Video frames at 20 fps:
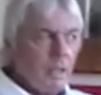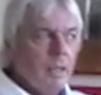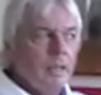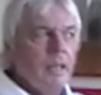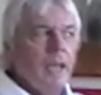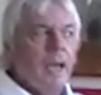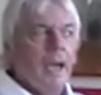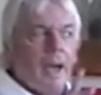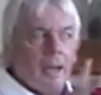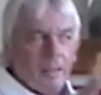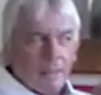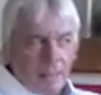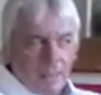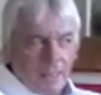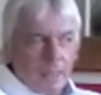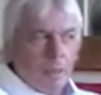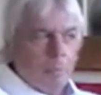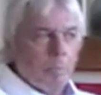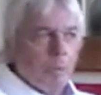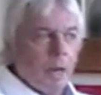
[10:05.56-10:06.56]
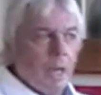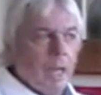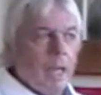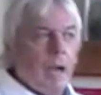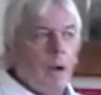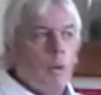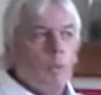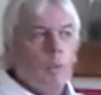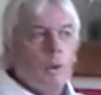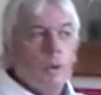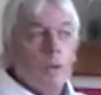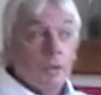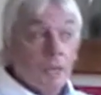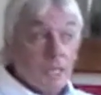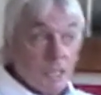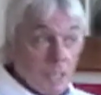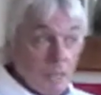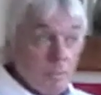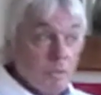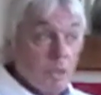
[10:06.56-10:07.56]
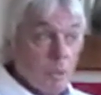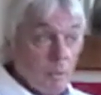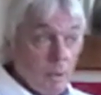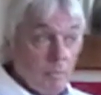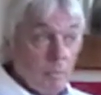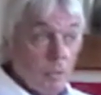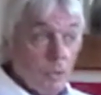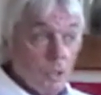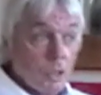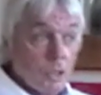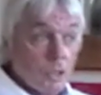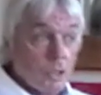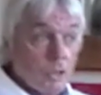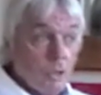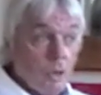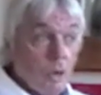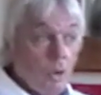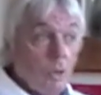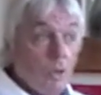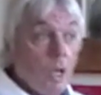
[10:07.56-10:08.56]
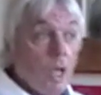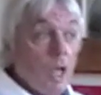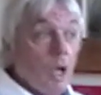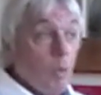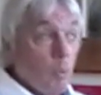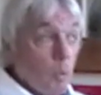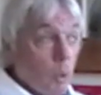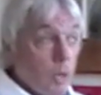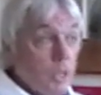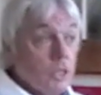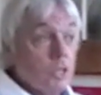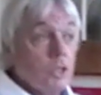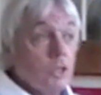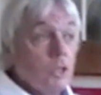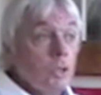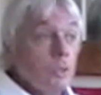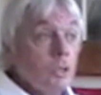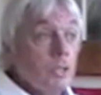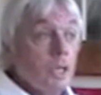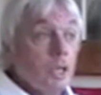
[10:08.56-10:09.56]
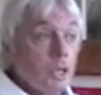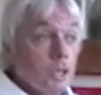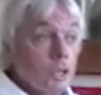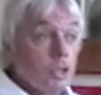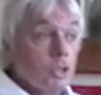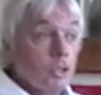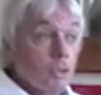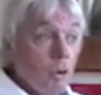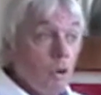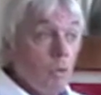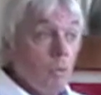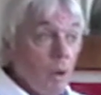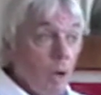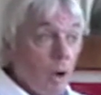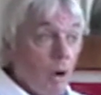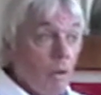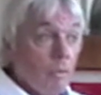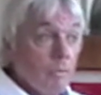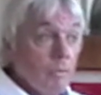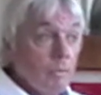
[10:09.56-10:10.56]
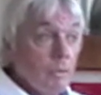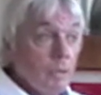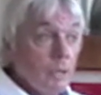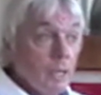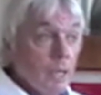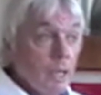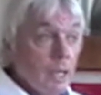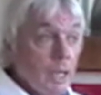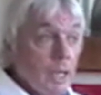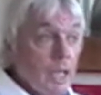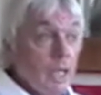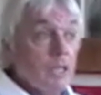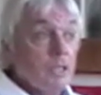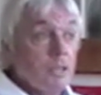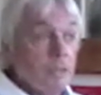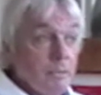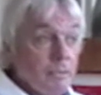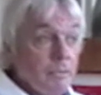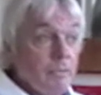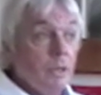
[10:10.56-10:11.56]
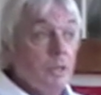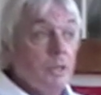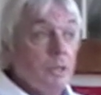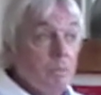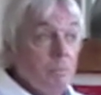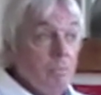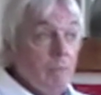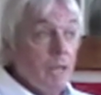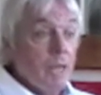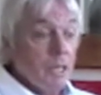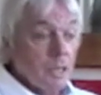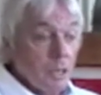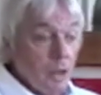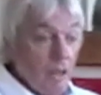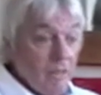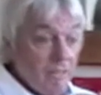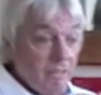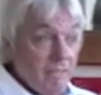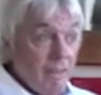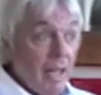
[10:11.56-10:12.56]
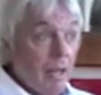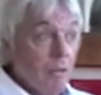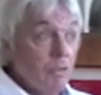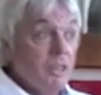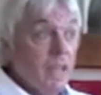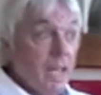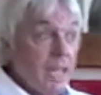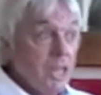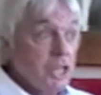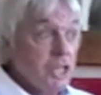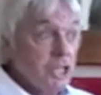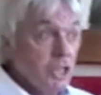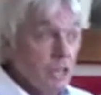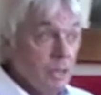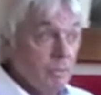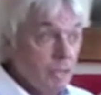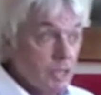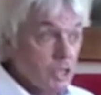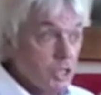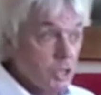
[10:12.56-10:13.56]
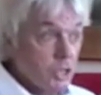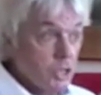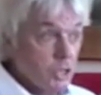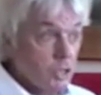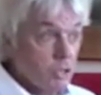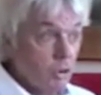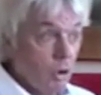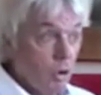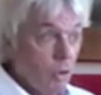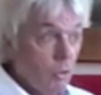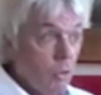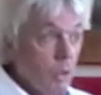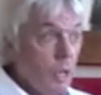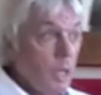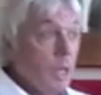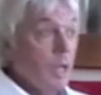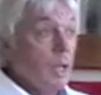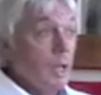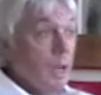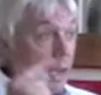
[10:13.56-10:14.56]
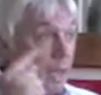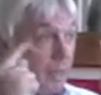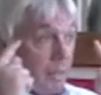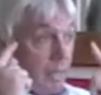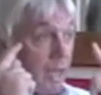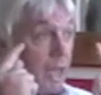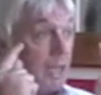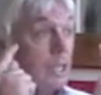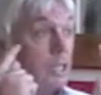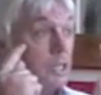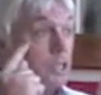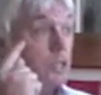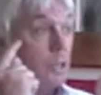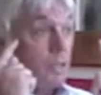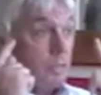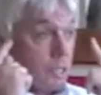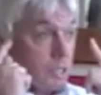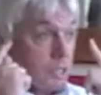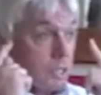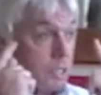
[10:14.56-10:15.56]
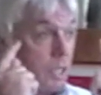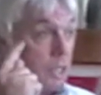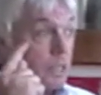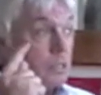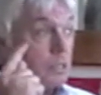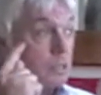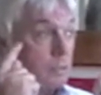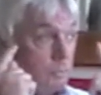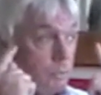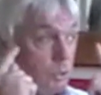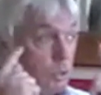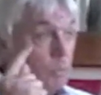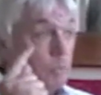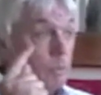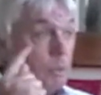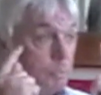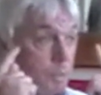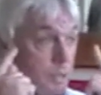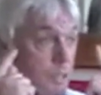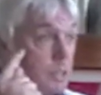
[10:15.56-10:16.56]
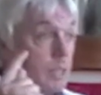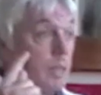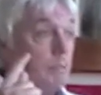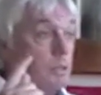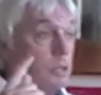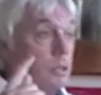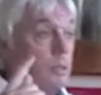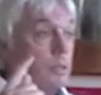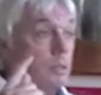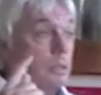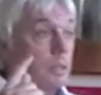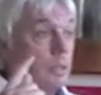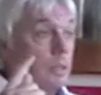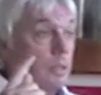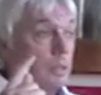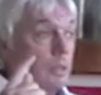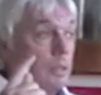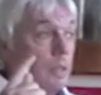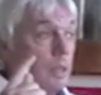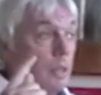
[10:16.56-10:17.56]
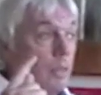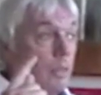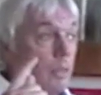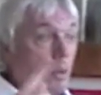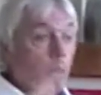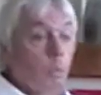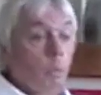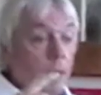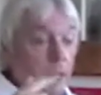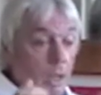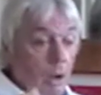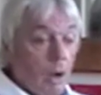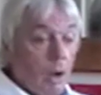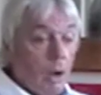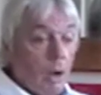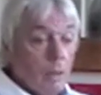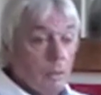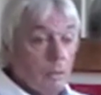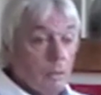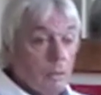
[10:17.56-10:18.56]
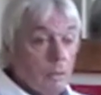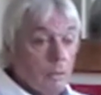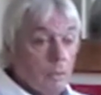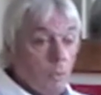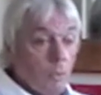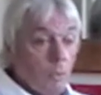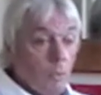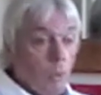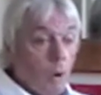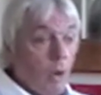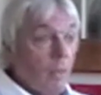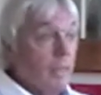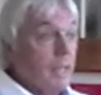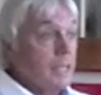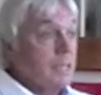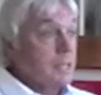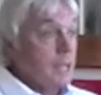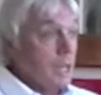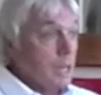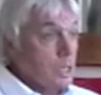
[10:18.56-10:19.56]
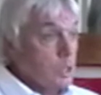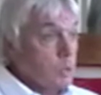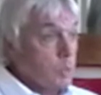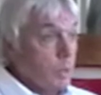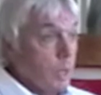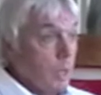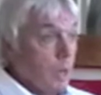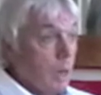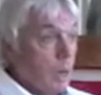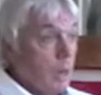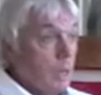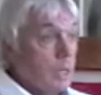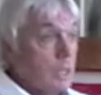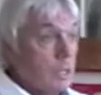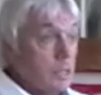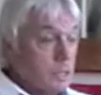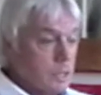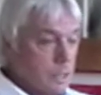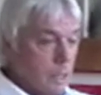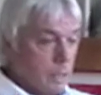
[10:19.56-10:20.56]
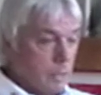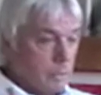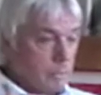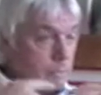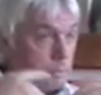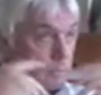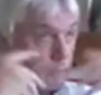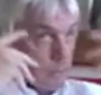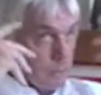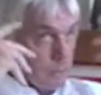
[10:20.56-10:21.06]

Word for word: Yeah, in the play-out world it seems to have more control. What it's losing control of is the fundamental foundation of its control, and that is the sense of human perception that we are what they tell us we are instead of